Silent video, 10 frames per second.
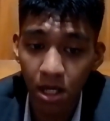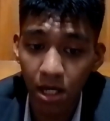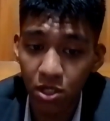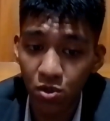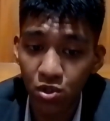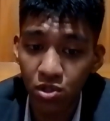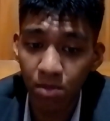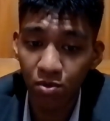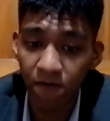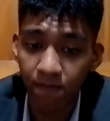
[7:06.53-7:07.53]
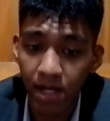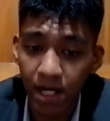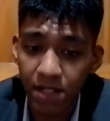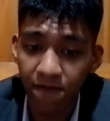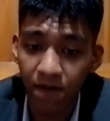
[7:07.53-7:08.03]
A huge number of
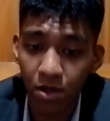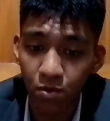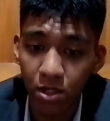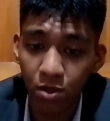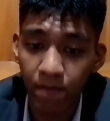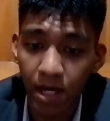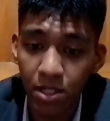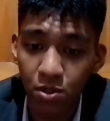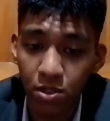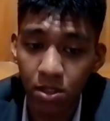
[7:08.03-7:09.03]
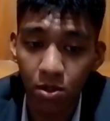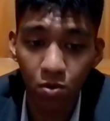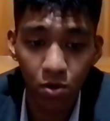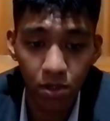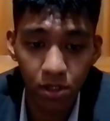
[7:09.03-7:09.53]
blacks found greener pastures in the
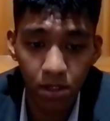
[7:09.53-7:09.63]
North,